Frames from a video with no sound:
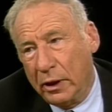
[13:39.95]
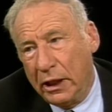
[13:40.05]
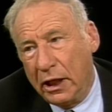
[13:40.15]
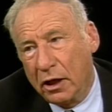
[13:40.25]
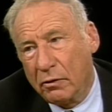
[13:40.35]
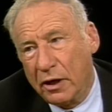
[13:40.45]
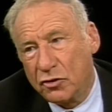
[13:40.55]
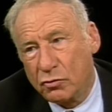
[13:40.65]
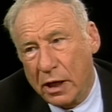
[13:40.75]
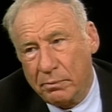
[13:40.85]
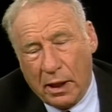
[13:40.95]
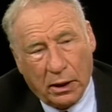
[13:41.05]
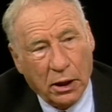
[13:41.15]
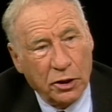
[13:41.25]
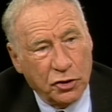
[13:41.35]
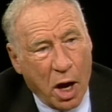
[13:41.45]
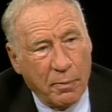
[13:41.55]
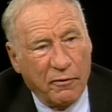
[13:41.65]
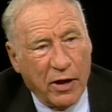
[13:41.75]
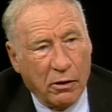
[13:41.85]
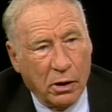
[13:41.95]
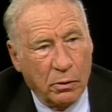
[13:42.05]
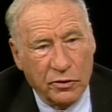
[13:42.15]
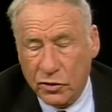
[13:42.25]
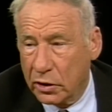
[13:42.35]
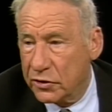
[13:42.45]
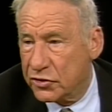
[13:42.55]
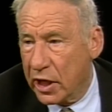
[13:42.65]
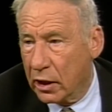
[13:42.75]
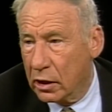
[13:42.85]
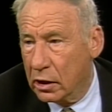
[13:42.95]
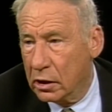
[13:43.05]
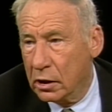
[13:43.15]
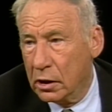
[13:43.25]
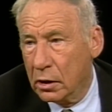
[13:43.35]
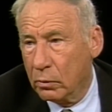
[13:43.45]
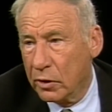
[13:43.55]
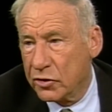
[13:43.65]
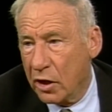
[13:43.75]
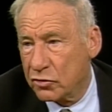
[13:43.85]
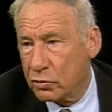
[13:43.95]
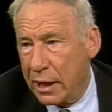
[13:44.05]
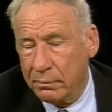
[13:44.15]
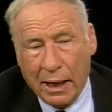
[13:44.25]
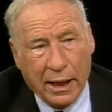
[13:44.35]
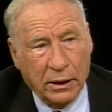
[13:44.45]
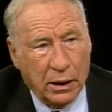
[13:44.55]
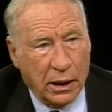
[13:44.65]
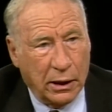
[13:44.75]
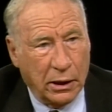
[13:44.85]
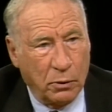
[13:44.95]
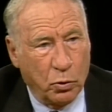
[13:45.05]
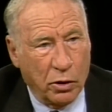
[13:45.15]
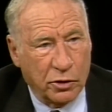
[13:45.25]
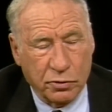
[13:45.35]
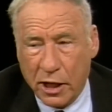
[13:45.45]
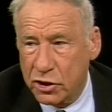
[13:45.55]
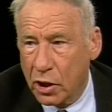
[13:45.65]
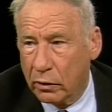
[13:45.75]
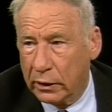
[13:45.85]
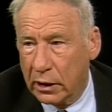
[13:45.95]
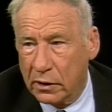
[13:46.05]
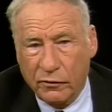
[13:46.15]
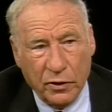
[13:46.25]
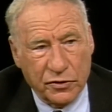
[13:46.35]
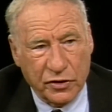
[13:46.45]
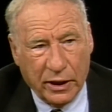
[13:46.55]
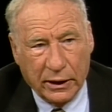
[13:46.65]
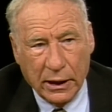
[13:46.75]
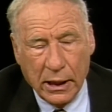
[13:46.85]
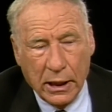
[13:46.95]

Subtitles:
We needed a great straight man. Tom Rivera, who was a good singer, was our straight man, and he wore a trench coat and interviewed Sid.